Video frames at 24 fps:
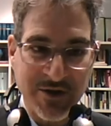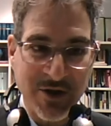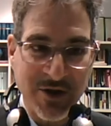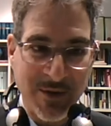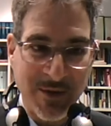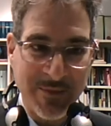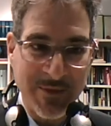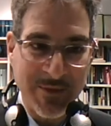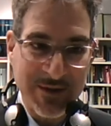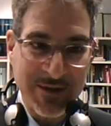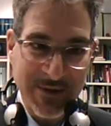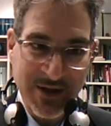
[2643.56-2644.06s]

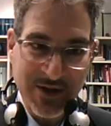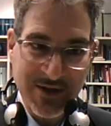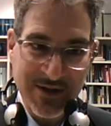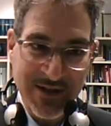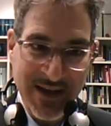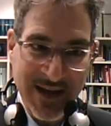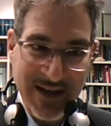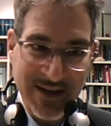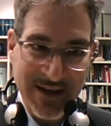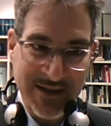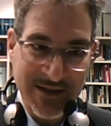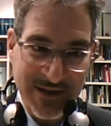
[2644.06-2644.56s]
commas because
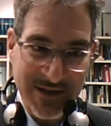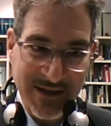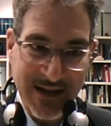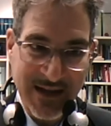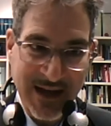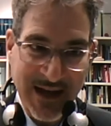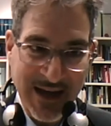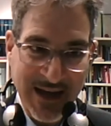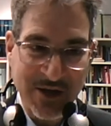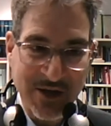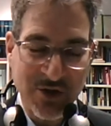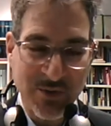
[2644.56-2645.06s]
that is the
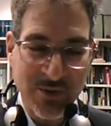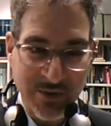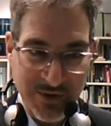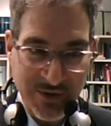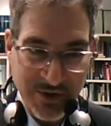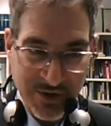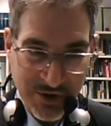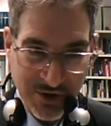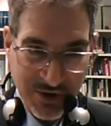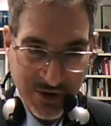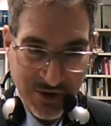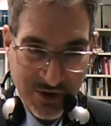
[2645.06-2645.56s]
actual
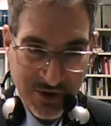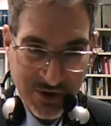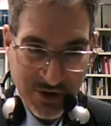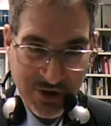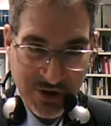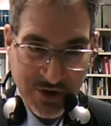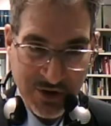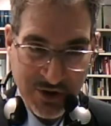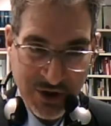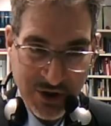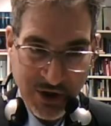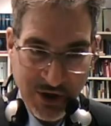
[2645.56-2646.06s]

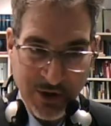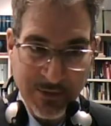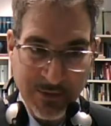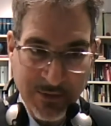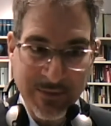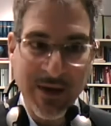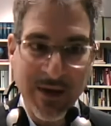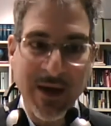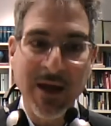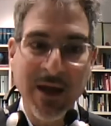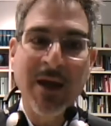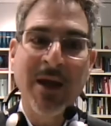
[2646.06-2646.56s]

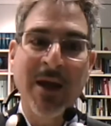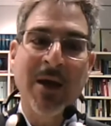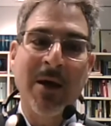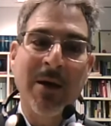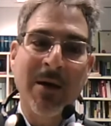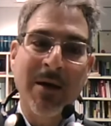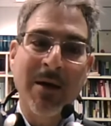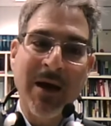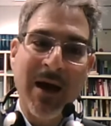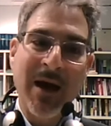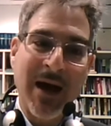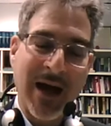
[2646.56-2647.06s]
term
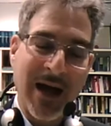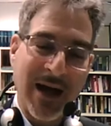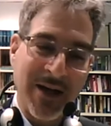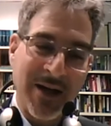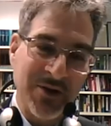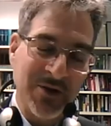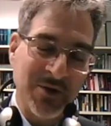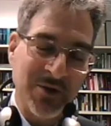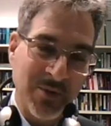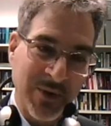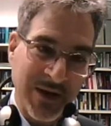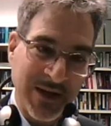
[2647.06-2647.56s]

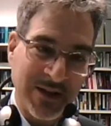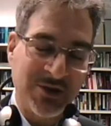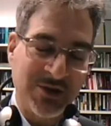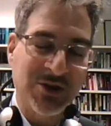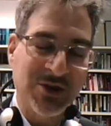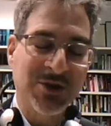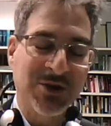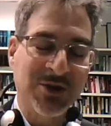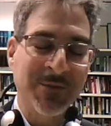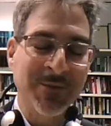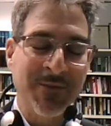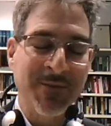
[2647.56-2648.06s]
under
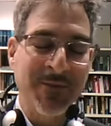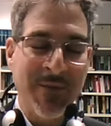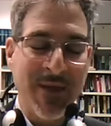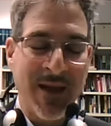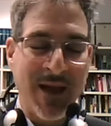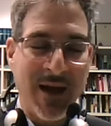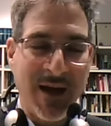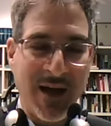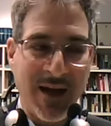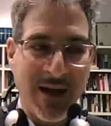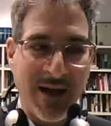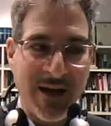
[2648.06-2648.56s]
which
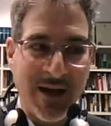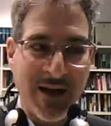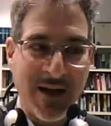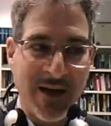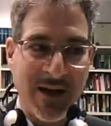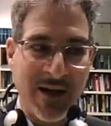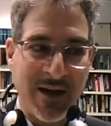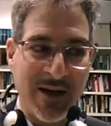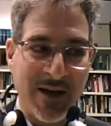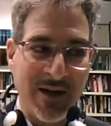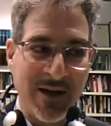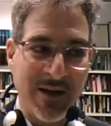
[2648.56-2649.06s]

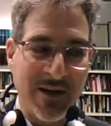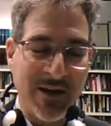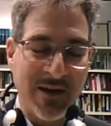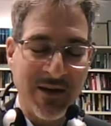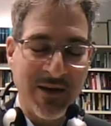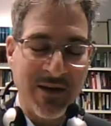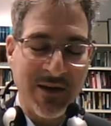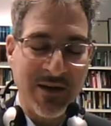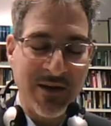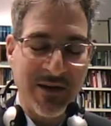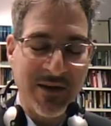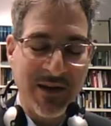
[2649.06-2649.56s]

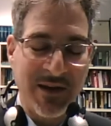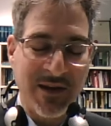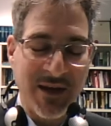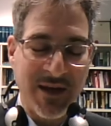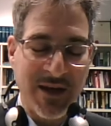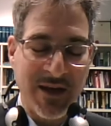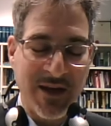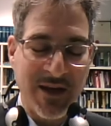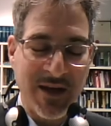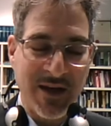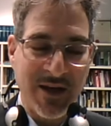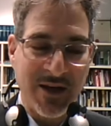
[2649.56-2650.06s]

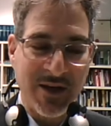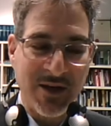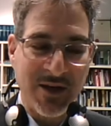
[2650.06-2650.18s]
the